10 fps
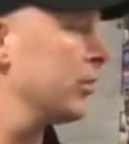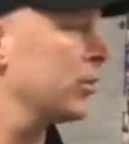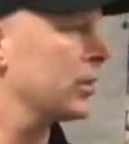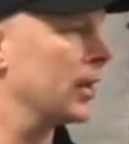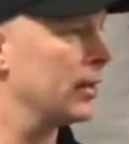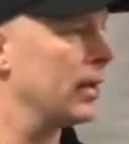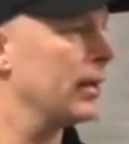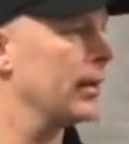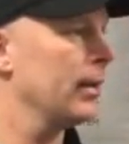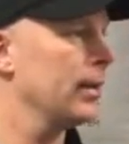and just got
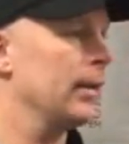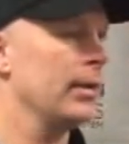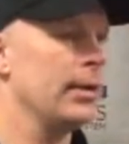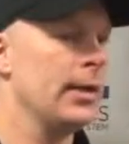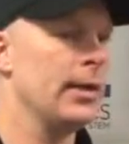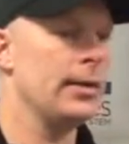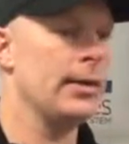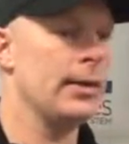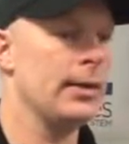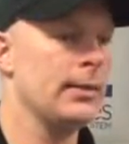done, and I think he had
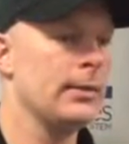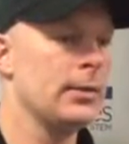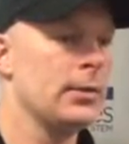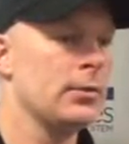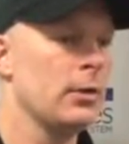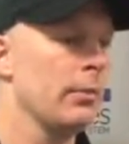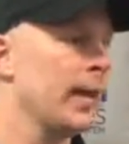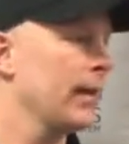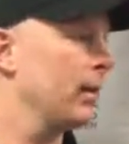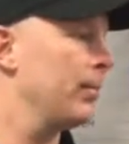a little
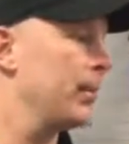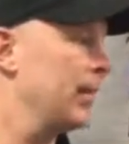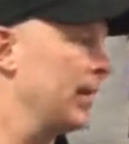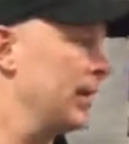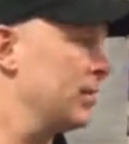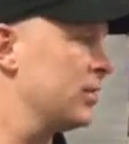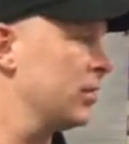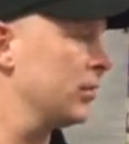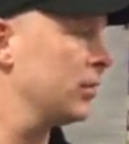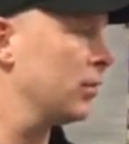banged up in his series.